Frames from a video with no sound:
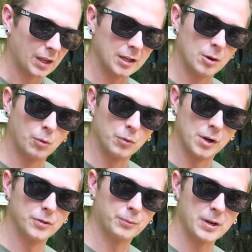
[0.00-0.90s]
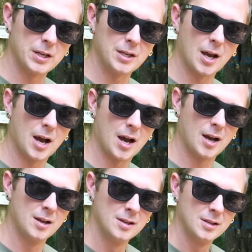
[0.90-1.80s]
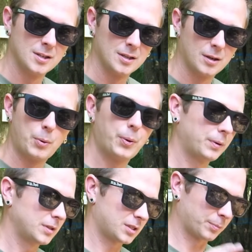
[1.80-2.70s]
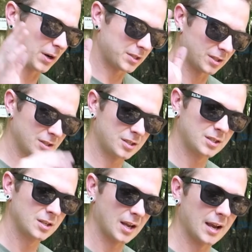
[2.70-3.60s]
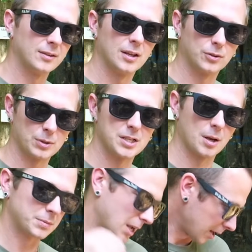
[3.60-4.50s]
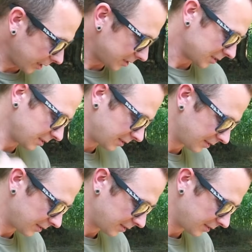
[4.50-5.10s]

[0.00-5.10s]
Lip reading: and then we'll run 3 suppressors, and then 3 subsonics.